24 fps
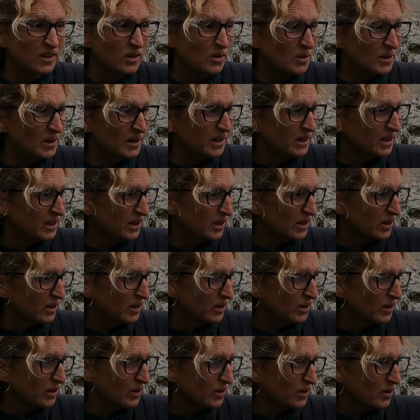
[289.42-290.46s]
Quite,
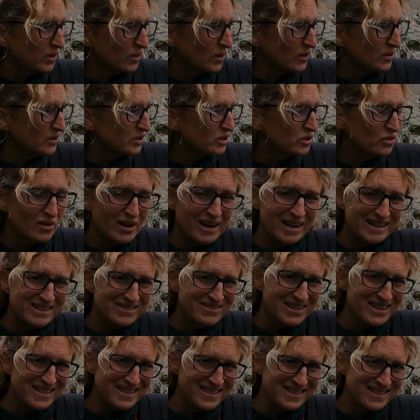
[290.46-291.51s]
quite a grand
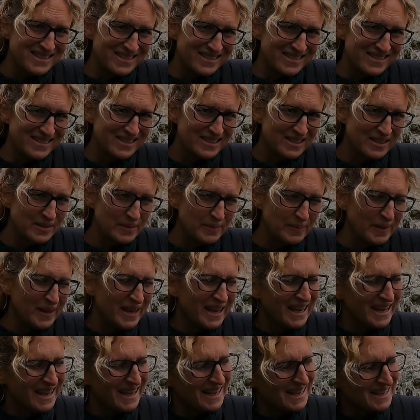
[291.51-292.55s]
residence.
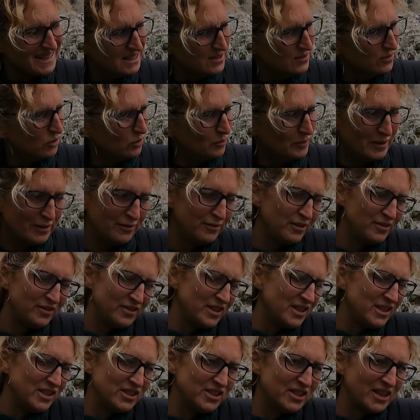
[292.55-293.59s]
Yeah. It's four pounds
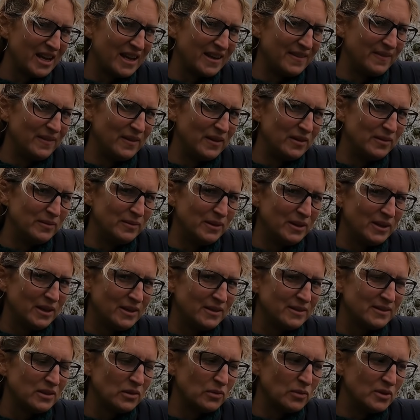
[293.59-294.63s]
fifty each to get in though,
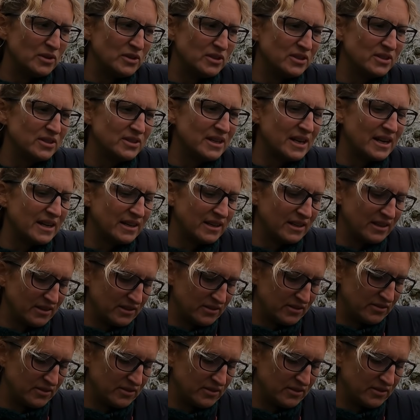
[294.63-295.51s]
so we're just standing